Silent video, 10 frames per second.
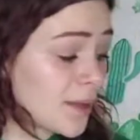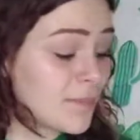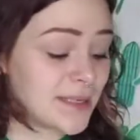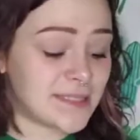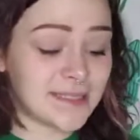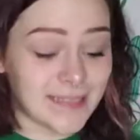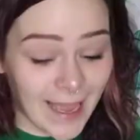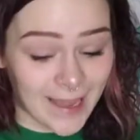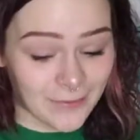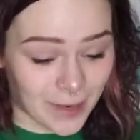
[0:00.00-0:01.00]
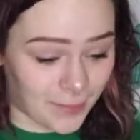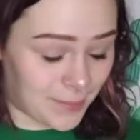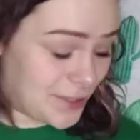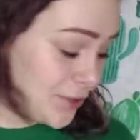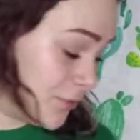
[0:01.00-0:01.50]
But today, what I'm going
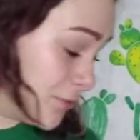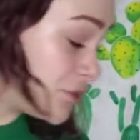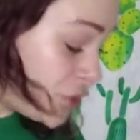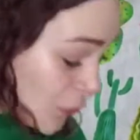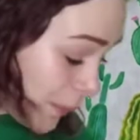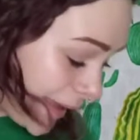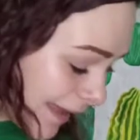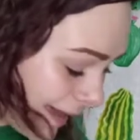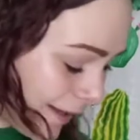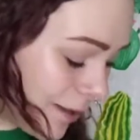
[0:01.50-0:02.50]
to be doing,